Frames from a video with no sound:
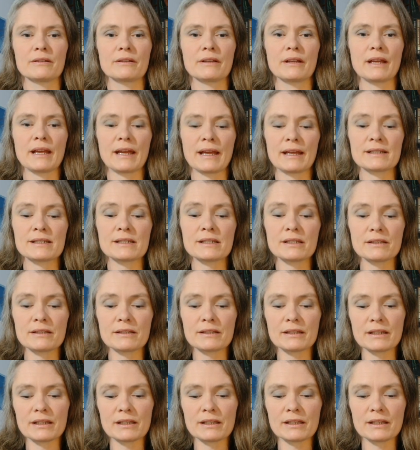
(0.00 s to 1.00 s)
And
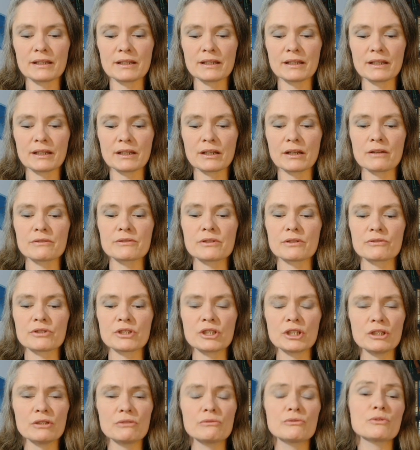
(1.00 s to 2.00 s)
it goes on
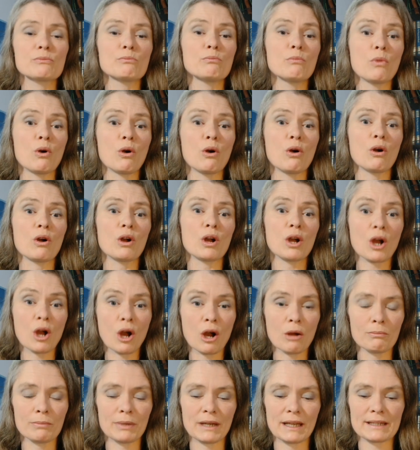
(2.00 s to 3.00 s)
to use more
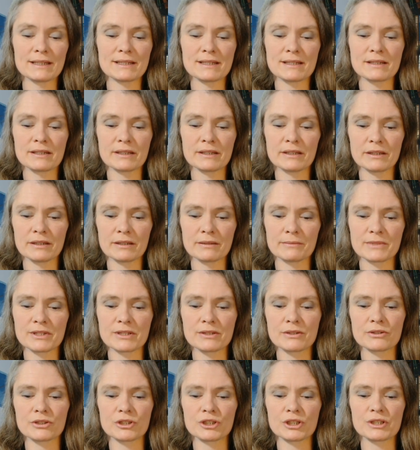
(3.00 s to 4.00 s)
complex terms
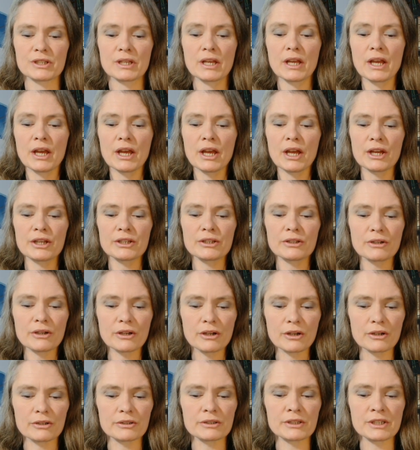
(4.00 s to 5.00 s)
such as an
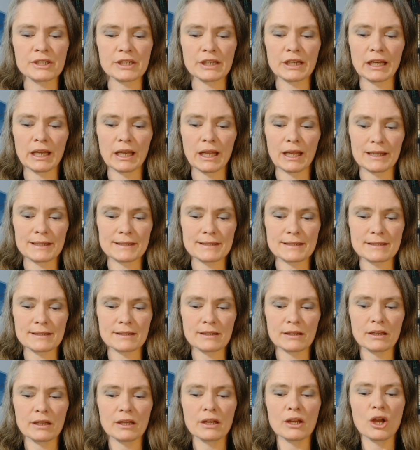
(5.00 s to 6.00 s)
underclass,
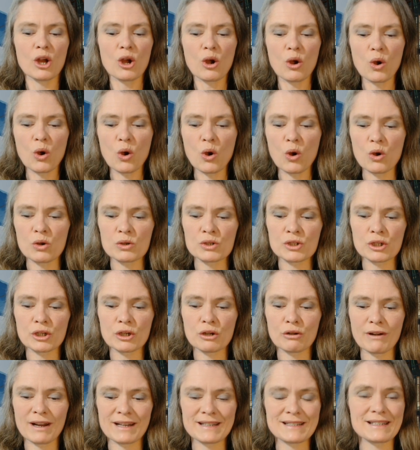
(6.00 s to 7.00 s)

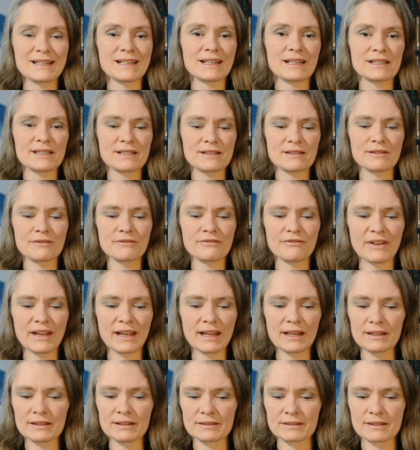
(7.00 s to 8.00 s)
autocratic
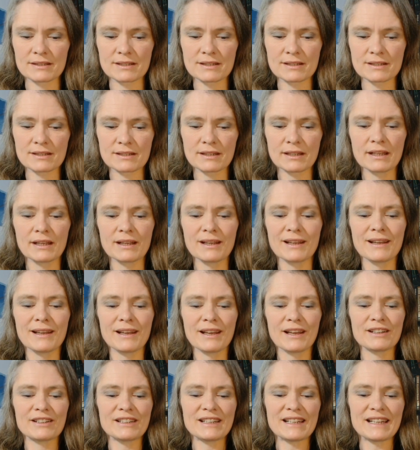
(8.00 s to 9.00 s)
surveillance,
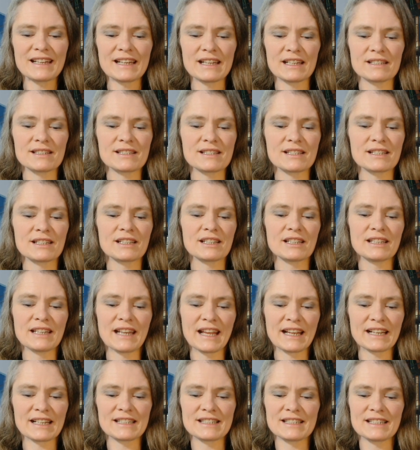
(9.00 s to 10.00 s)
an
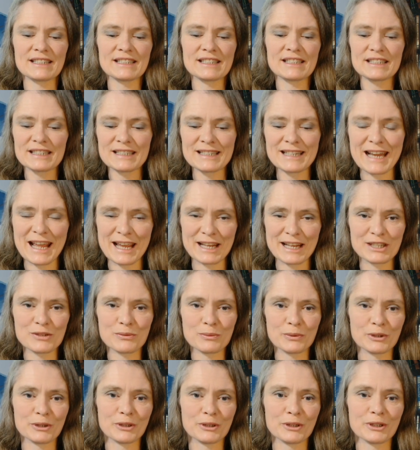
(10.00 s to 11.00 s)
interconnected
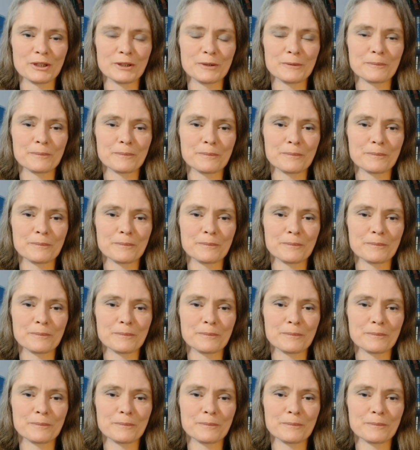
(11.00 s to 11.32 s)
network.